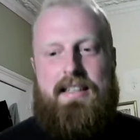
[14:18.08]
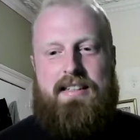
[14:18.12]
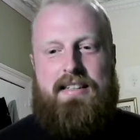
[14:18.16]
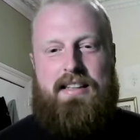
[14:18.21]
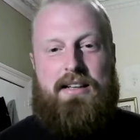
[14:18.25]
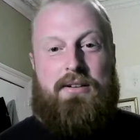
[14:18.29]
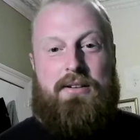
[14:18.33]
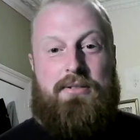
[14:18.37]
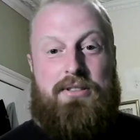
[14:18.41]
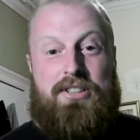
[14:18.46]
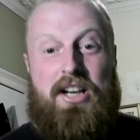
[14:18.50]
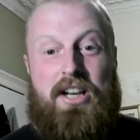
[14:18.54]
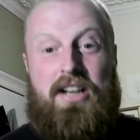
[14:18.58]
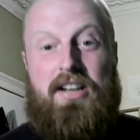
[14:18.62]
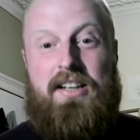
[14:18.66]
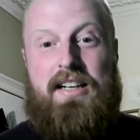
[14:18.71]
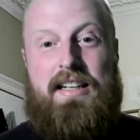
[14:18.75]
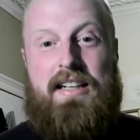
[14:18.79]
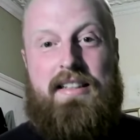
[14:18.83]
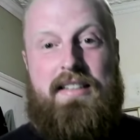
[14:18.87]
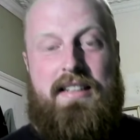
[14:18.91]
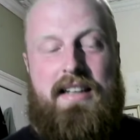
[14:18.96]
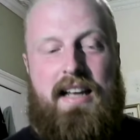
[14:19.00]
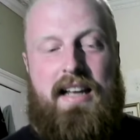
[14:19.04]
little
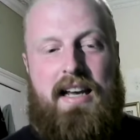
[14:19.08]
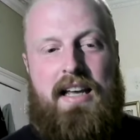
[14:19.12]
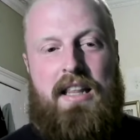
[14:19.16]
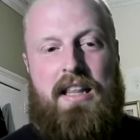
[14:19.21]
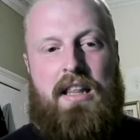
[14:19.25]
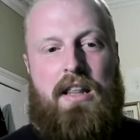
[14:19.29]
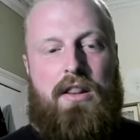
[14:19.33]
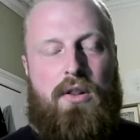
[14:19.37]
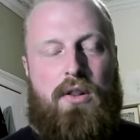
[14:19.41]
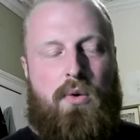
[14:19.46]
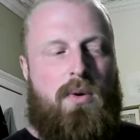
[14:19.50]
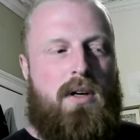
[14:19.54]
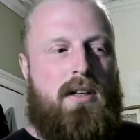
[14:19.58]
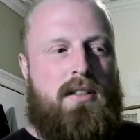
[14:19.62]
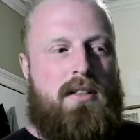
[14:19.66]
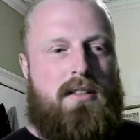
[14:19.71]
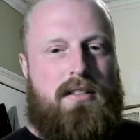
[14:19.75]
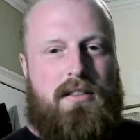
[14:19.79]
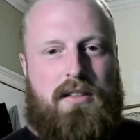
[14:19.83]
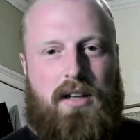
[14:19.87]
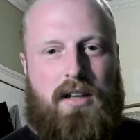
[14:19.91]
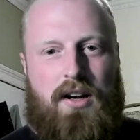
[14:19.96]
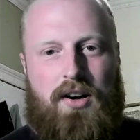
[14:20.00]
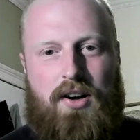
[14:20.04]
journey today that the
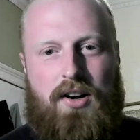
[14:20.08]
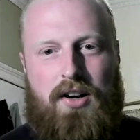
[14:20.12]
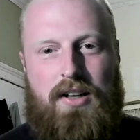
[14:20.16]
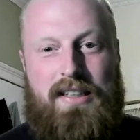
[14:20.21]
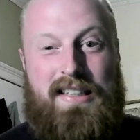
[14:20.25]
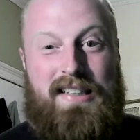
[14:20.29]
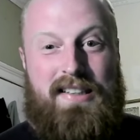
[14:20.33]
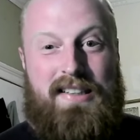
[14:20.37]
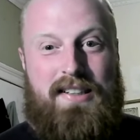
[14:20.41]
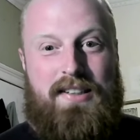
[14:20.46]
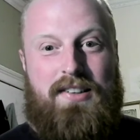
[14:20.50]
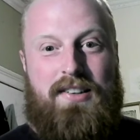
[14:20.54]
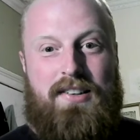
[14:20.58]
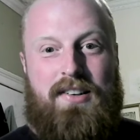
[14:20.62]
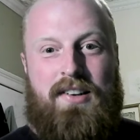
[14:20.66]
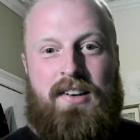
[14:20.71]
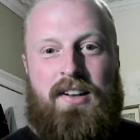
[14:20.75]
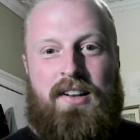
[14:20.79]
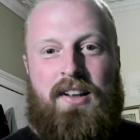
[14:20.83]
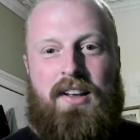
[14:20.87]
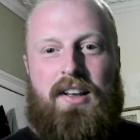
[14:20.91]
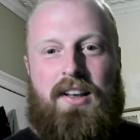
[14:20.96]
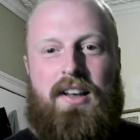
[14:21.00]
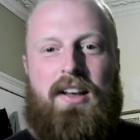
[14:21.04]
word titan,
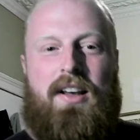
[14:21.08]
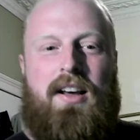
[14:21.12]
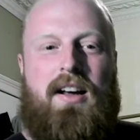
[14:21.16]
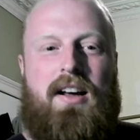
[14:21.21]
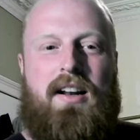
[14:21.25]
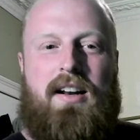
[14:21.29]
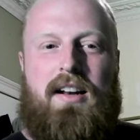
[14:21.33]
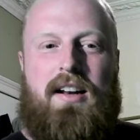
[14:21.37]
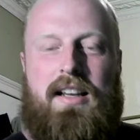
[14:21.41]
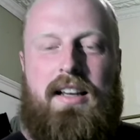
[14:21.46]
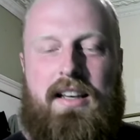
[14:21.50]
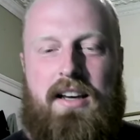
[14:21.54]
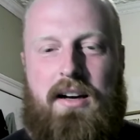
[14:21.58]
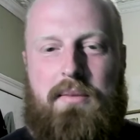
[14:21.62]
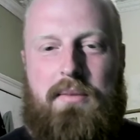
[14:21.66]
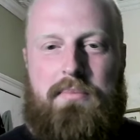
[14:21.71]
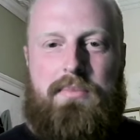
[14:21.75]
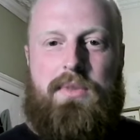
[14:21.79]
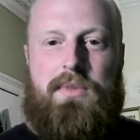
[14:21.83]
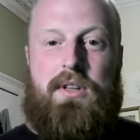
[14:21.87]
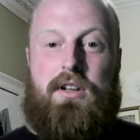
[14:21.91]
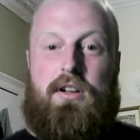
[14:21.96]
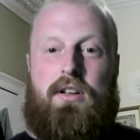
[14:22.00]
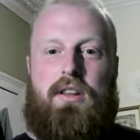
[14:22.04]
like
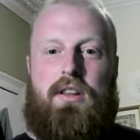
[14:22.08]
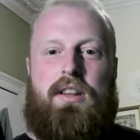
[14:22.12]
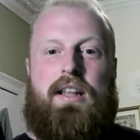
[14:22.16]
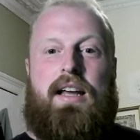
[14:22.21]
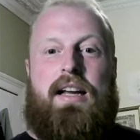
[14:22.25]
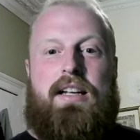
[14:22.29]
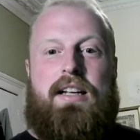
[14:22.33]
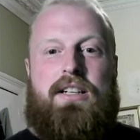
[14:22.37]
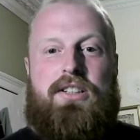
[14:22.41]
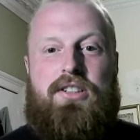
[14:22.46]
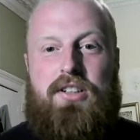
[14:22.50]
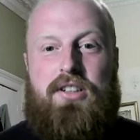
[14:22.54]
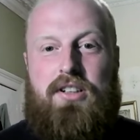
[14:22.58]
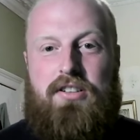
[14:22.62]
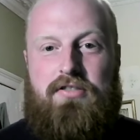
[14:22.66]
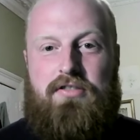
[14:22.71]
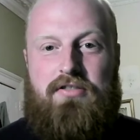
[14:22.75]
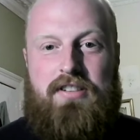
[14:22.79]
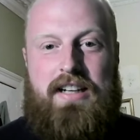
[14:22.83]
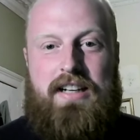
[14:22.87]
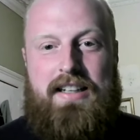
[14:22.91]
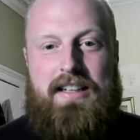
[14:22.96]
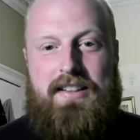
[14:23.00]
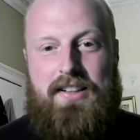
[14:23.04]
the ancient
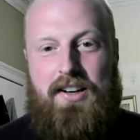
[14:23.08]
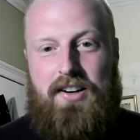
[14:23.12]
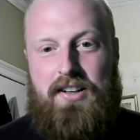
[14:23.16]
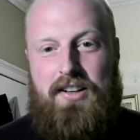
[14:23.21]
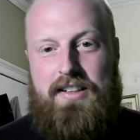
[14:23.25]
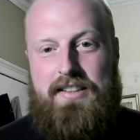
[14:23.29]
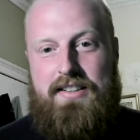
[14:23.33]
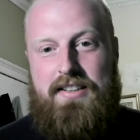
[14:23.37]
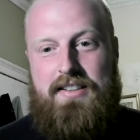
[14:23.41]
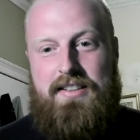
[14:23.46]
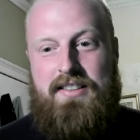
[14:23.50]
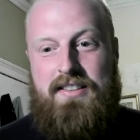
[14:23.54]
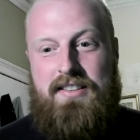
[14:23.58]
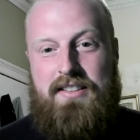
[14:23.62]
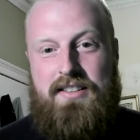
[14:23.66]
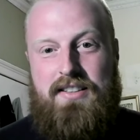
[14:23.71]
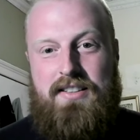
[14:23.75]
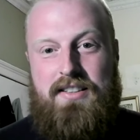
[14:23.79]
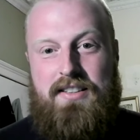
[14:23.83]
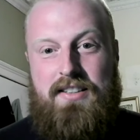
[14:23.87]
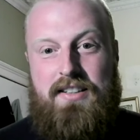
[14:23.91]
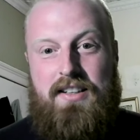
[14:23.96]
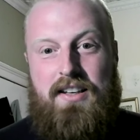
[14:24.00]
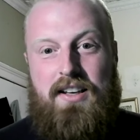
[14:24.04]
Greek
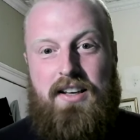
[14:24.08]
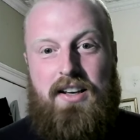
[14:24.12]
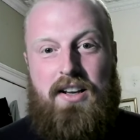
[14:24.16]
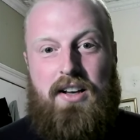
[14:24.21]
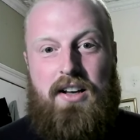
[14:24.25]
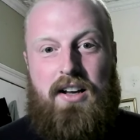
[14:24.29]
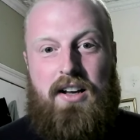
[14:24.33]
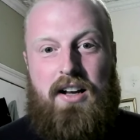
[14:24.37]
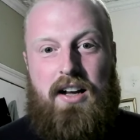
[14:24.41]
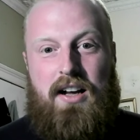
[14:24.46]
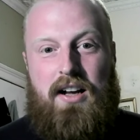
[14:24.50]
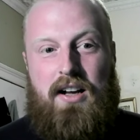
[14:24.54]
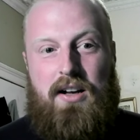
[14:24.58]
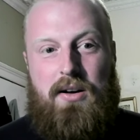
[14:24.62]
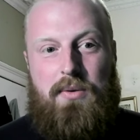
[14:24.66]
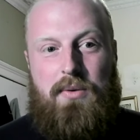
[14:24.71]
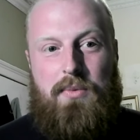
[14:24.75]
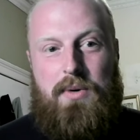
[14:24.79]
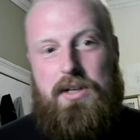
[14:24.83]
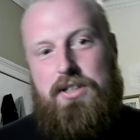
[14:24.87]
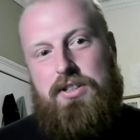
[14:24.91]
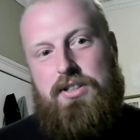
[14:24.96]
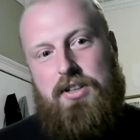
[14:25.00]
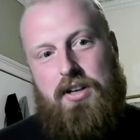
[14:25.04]
titans,
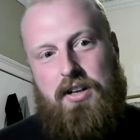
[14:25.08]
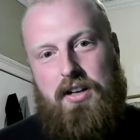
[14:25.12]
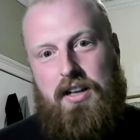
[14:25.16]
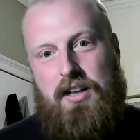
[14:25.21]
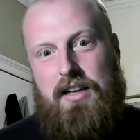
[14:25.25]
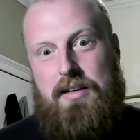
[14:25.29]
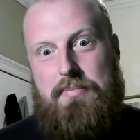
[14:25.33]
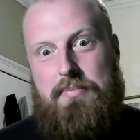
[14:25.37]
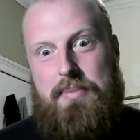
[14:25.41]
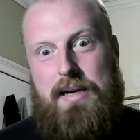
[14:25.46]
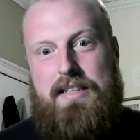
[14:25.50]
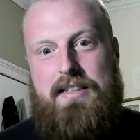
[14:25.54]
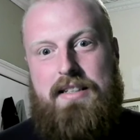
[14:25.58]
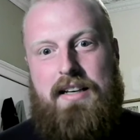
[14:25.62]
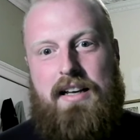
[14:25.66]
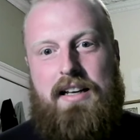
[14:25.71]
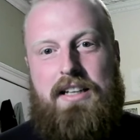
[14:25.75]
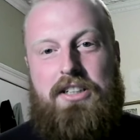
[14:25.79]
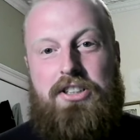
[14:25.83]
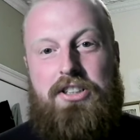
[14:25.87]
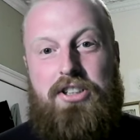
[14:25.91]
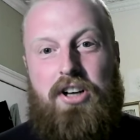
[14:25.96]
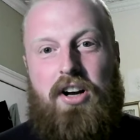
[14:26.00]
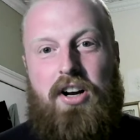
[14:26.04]
which are like
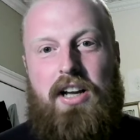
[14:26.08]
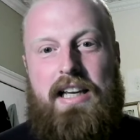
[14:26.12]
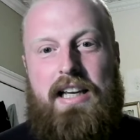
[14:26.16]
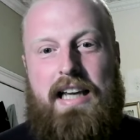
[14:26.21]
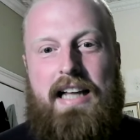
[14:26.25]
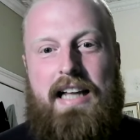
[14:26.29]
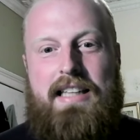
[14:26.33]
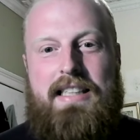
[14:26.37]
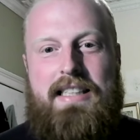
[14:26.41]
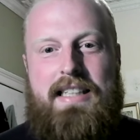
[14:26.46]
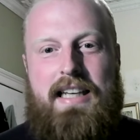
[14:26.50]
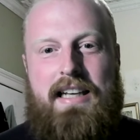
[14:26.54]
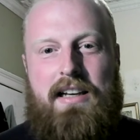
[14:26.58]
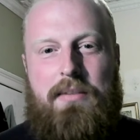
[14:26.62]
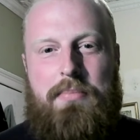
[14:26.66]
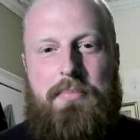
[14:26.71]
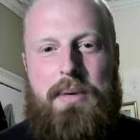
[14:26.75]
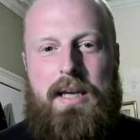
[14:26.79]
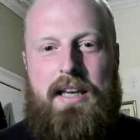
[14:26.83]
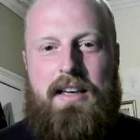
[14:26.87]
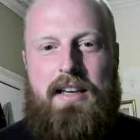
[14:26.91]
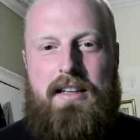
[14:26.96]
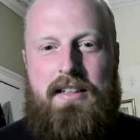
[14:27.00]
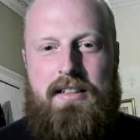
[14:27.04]
basically gigantic
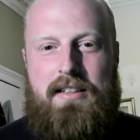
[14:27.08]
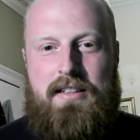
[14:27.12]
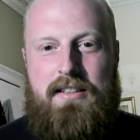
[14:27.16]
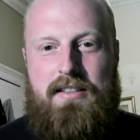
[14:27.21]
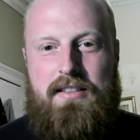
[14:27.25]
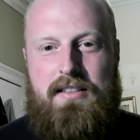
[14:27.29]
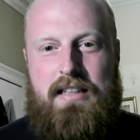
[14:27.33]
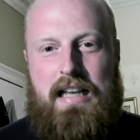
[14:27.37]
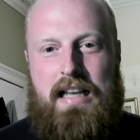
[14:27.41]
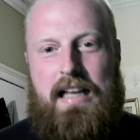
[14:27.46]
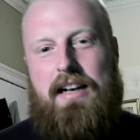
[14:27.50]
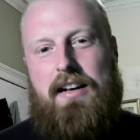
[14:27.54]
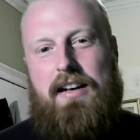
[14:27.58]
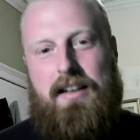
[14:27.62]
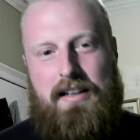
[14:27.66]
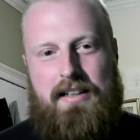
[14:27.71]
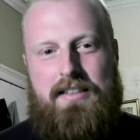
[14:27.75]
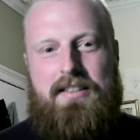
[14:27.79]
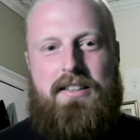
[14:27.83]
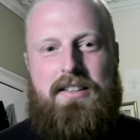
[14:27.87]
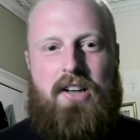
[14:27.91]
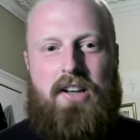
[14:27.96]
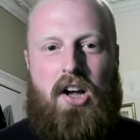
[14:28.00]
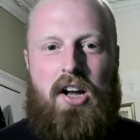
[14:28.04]
beings, and
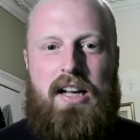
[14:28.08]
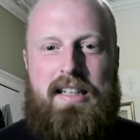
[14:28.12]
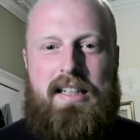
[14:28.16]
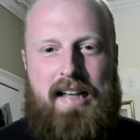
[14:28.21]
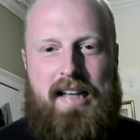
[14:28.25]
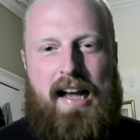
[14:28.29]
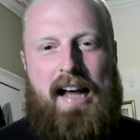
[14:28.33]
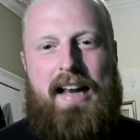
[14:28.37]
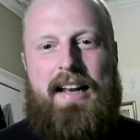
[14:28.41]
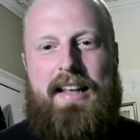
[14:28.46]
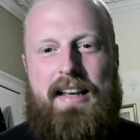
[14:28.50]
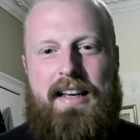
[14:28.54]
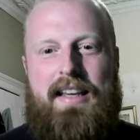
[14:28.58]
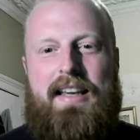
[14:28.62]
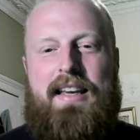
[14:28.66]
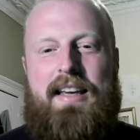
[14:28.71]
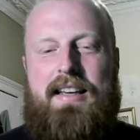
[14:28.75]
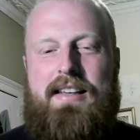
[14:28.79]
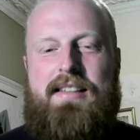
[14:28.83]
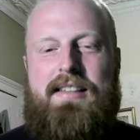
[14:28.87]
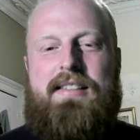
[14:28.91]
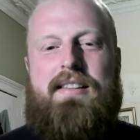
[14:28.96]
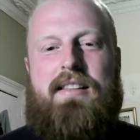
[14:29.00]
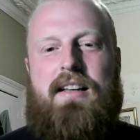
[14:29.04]
like Titanic
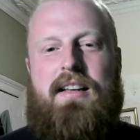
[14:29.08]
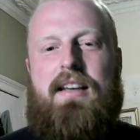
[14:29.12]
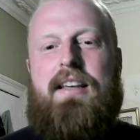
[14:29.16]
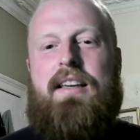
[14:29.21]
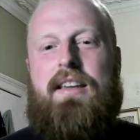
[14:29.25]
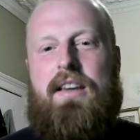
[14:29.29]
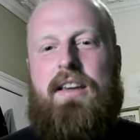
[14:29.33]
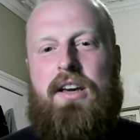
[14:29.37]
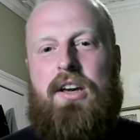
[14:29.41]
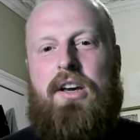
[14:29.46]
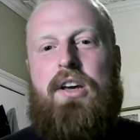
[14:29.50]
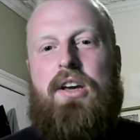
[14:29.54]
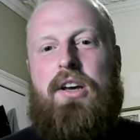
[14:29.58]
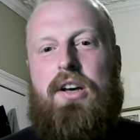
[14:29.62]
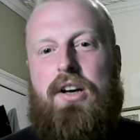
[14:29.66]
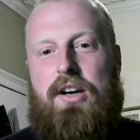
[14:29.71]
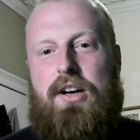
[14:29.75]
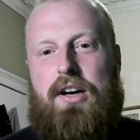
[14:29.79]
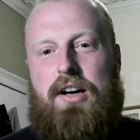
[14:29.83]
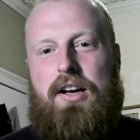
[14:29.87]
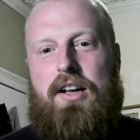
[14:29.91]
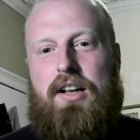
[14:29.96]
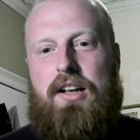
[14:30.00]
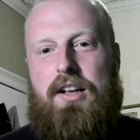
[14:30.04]
is like
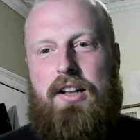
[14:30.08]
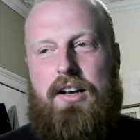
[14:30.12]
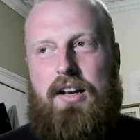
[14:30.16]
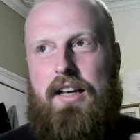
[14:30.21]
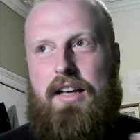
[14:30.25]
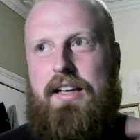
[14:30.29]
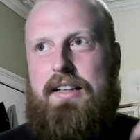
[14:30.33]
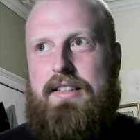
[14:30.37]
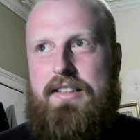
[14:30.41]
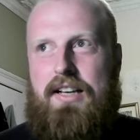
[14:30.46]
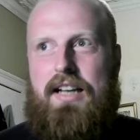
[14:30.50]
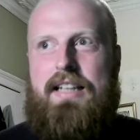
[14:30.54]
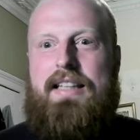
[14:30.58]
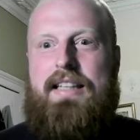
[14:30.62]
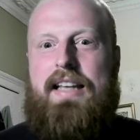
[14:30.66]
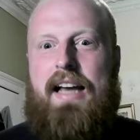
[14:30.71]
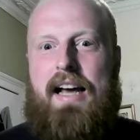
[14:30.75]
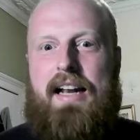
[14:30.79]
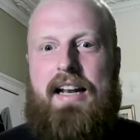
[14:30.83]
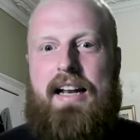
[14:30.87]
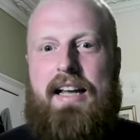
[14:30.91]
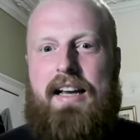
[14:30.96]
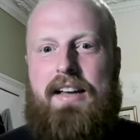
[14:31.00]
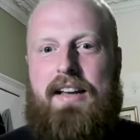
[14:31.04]
a
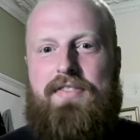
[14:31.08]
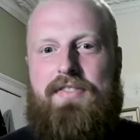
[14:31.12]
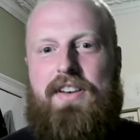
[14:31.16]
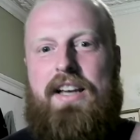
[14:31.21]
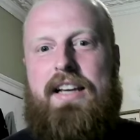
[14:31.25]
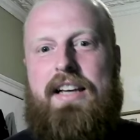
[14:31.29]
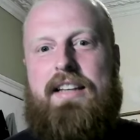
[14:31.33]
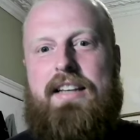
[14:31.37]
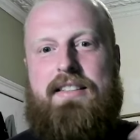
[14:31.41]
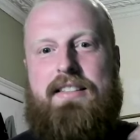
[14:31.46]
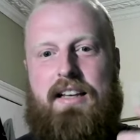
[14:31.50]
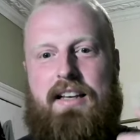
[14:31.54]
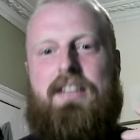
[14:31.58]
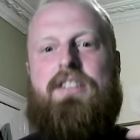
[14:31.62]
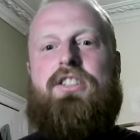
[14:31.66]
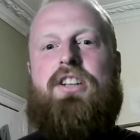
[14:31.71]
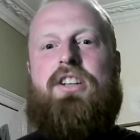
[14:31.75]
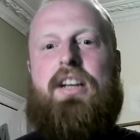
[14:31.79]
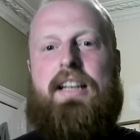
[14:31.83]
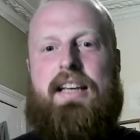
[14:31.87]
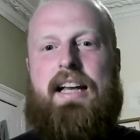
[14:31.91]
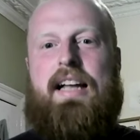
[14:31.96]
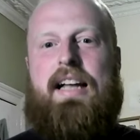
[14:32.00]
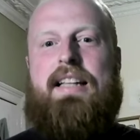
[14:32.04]
Titanic thing is like a
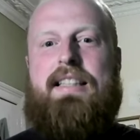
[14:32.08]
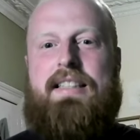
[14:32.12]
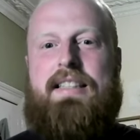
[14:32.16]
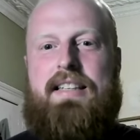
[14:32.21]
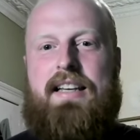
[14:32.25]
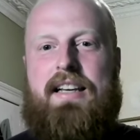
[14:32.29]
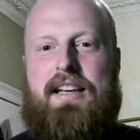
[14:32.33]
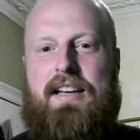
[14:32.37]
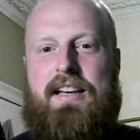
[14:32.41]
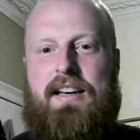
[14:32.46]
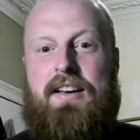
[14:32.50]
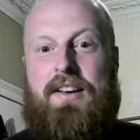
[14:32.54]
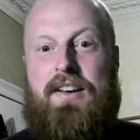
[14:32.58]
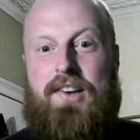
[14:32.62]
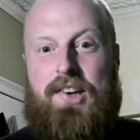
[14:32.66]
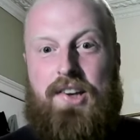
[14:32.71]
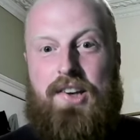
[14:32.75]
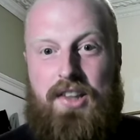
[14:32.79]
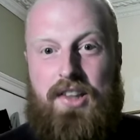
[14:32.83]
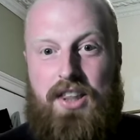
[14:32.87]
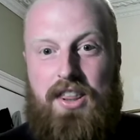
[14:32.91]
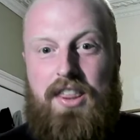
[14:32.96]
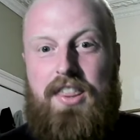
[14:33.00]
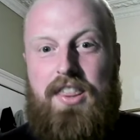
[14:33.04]
gigantic
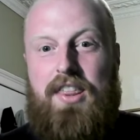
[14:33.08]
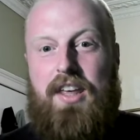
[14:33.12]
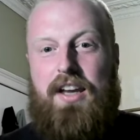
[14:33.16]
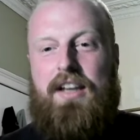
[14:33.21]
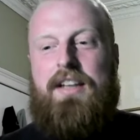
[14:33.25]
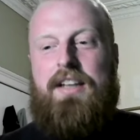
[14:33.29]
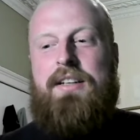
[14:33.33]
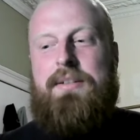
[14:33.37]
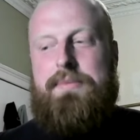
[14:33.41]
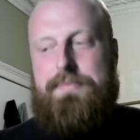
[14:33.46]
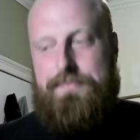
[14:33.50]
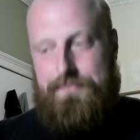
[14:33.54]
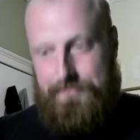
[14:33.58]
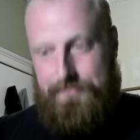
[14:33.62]
thing,